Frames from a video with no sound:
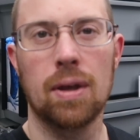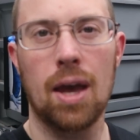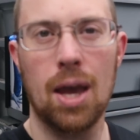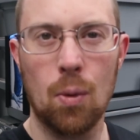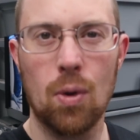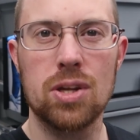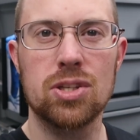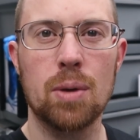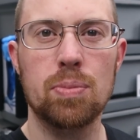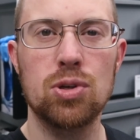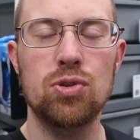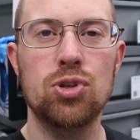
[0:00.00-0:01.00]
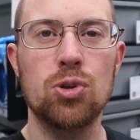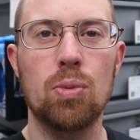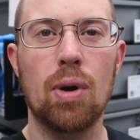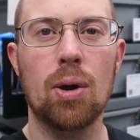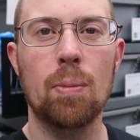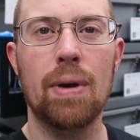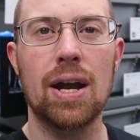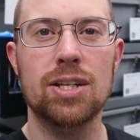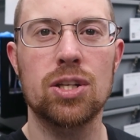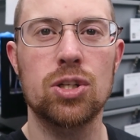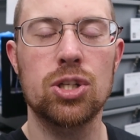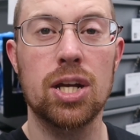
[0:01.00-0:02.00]
Hey, what is up YouTube? Welcome back
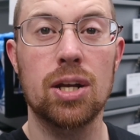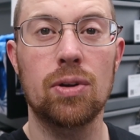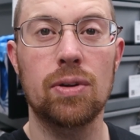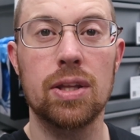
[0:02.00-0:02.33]
to the channel.